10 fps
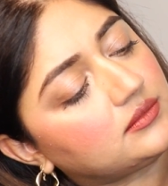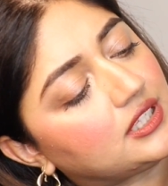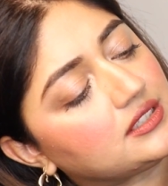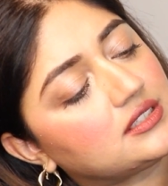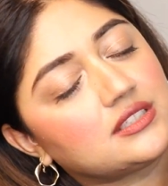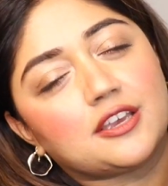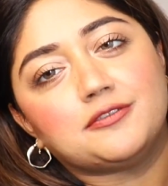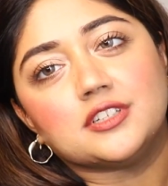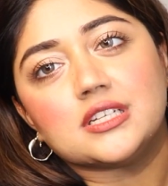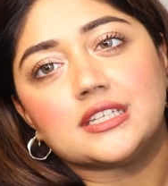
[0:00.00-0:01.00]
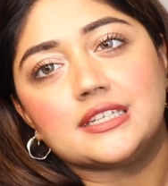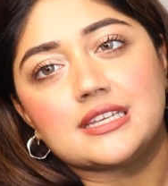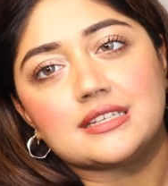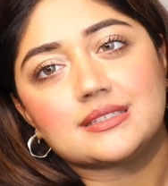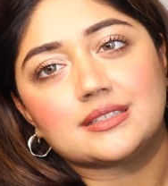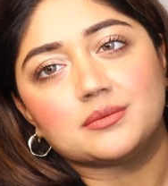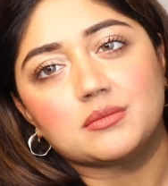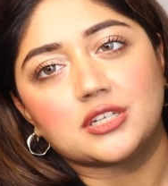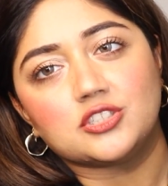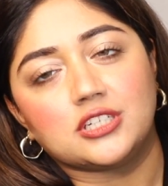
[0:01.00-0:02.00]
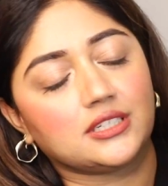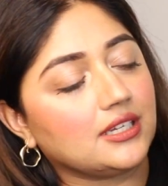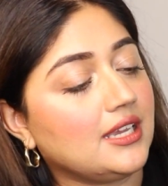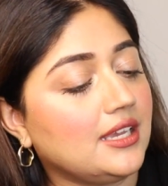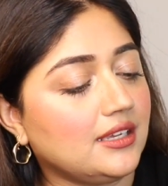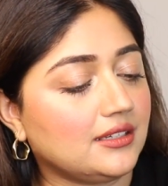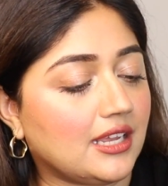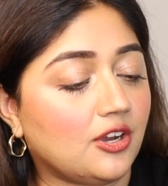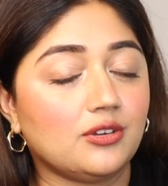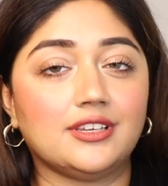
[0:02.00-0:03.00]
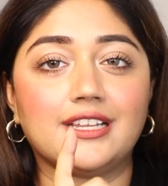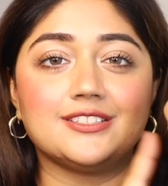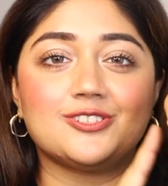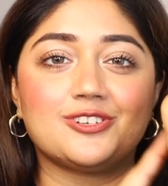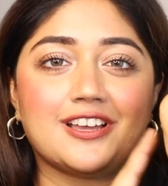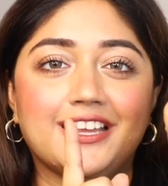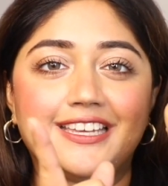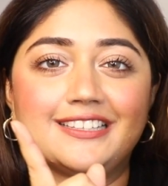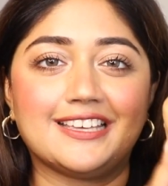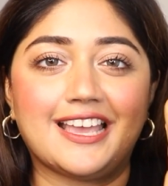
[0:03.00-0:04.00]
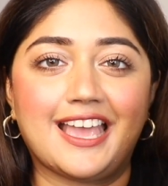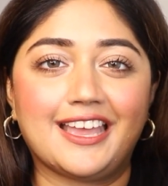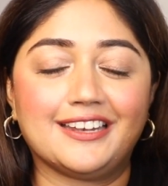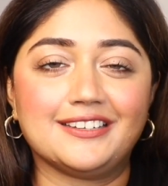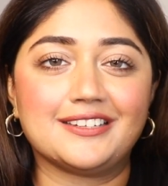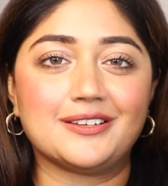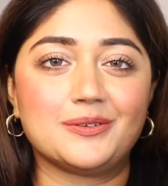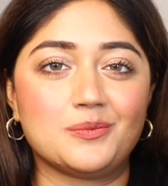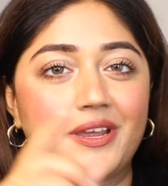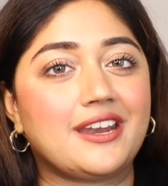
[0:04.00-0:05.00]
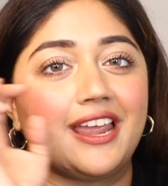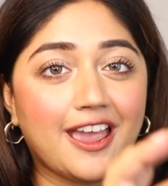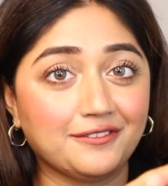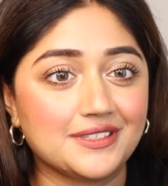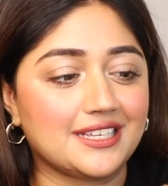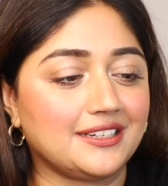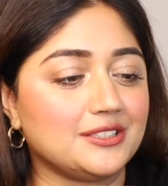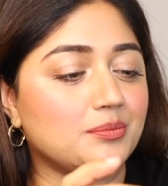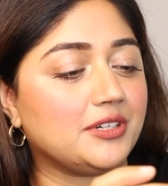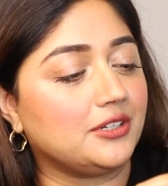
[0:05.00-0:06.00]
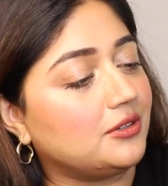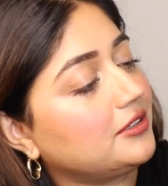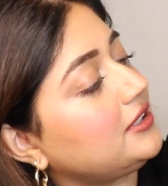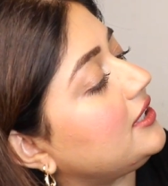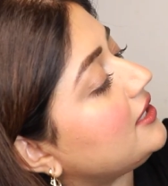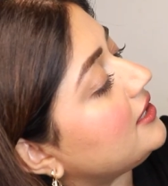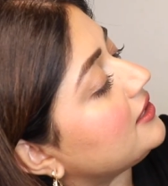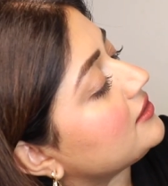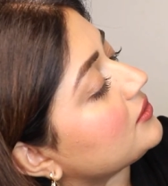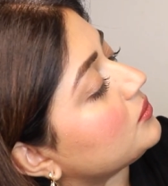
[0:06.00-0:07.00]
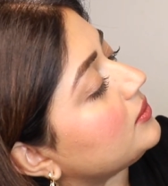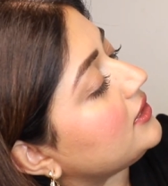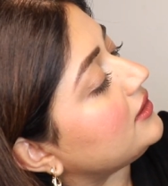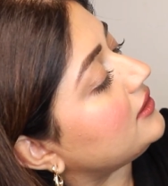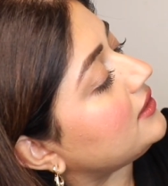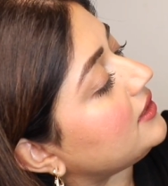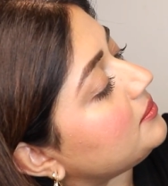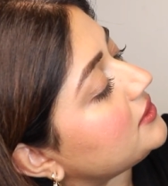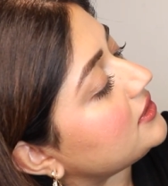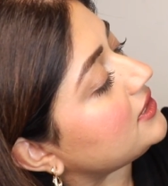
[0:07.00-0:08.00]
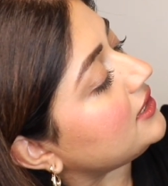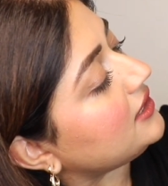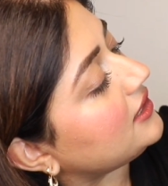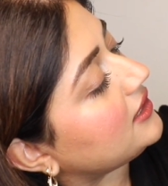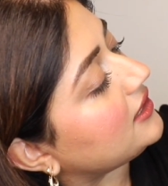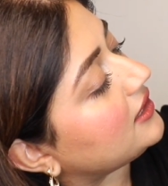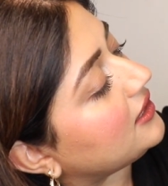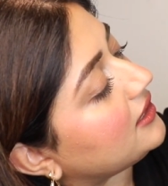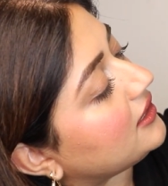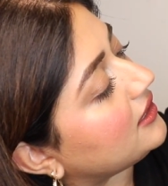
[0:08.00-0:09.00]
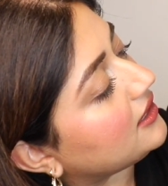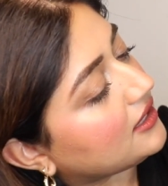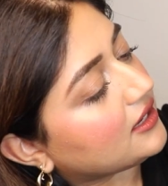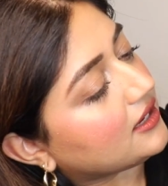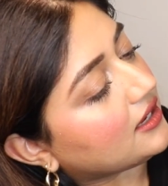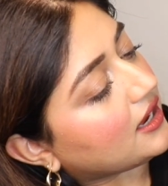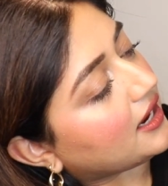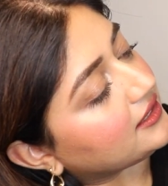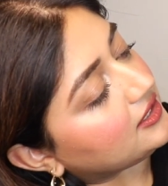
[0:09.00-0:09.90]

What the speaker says: there's definitely smudging. Now let's try the hand where I have the setting spray on. So with the lipstick, I